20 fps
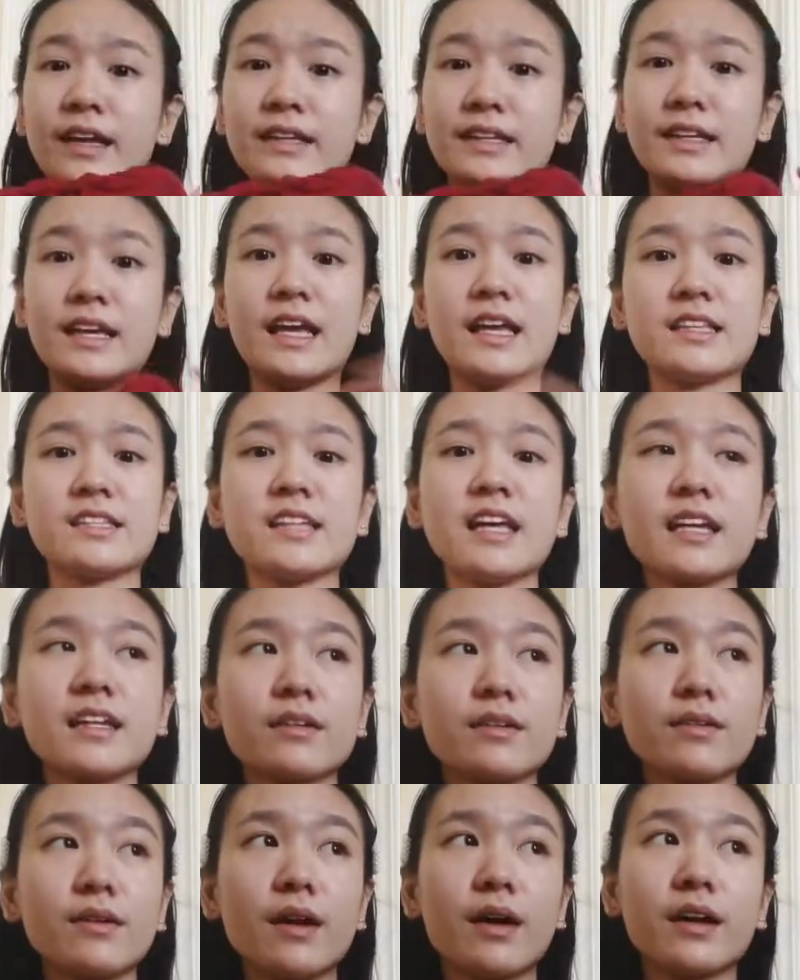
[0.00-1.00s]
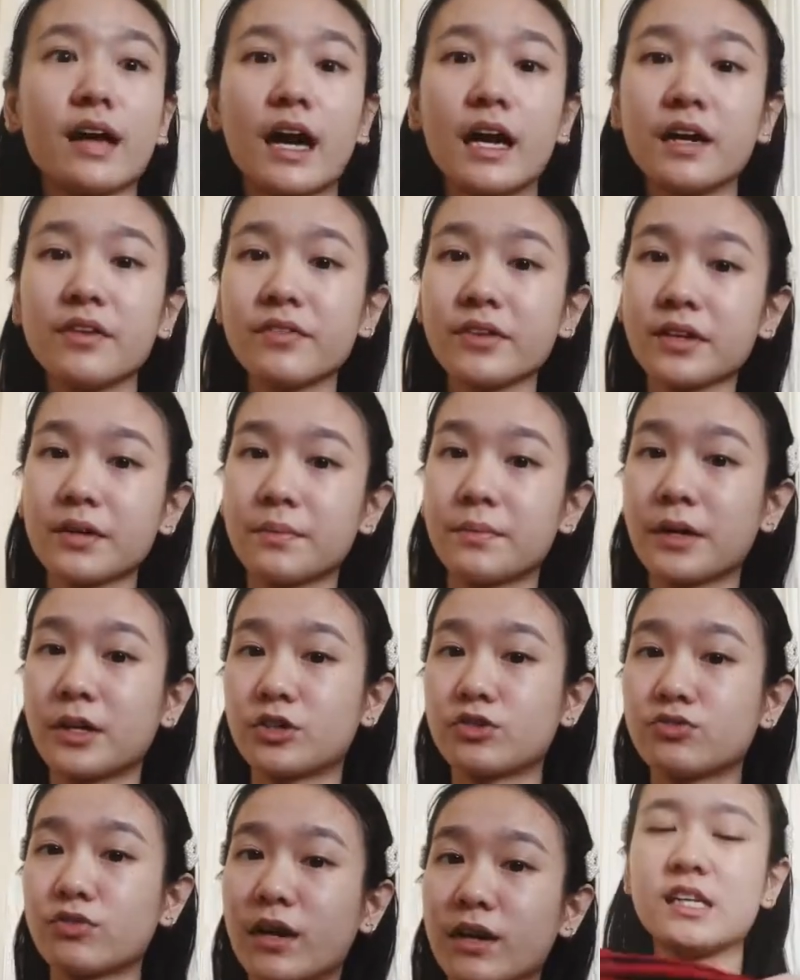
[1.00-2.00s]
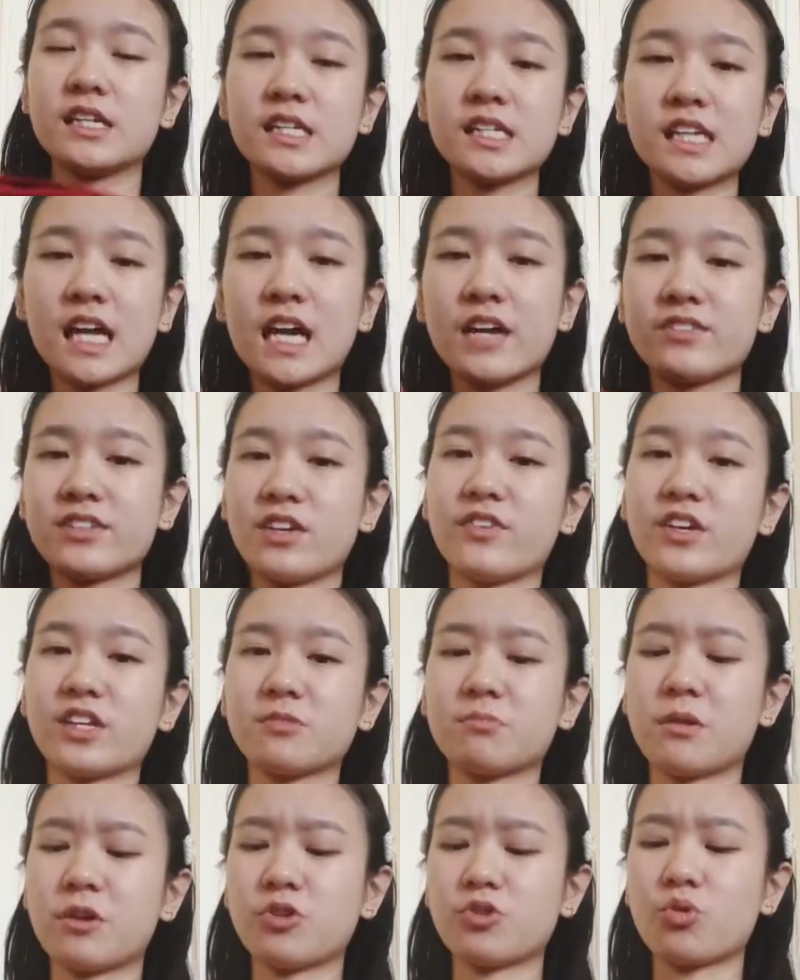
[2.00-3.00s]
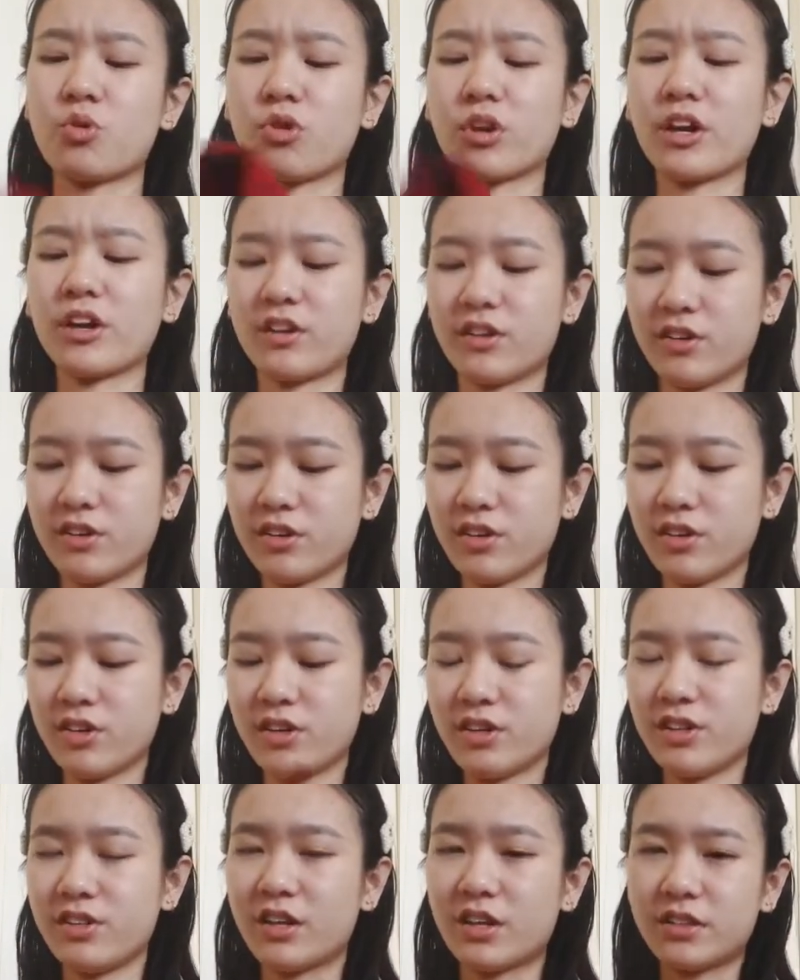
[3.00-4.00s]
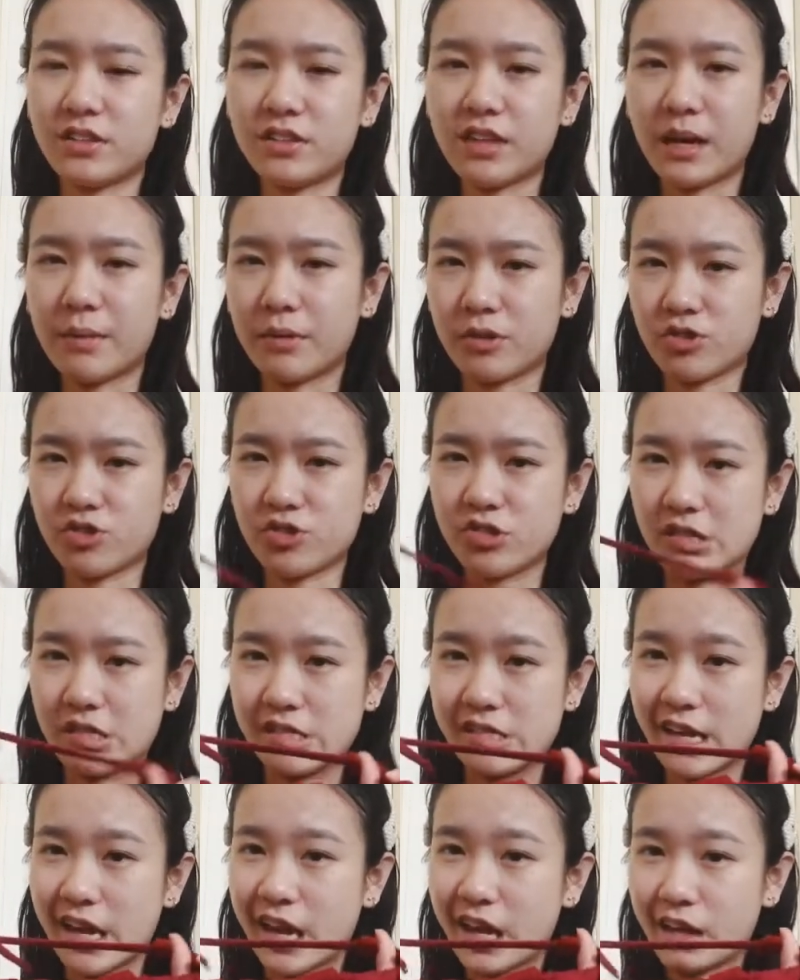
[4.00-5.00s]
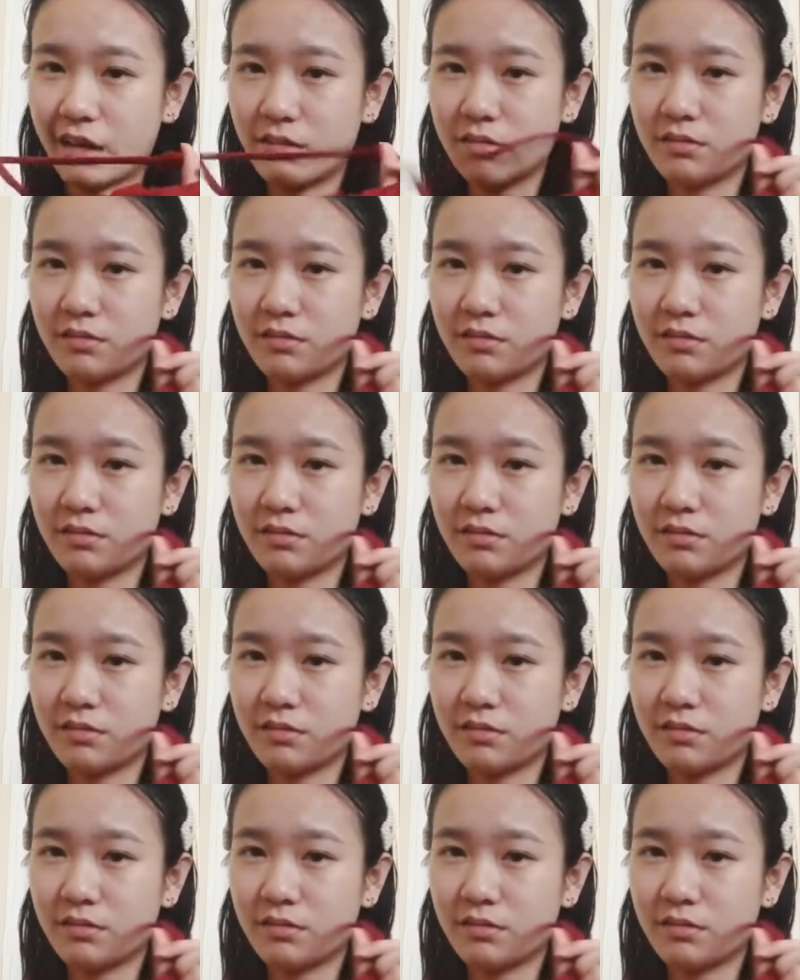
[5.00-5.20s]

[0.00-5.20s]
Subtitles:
it's like kind of like a big trend. It's kind of self-explanatory. Not that much to say,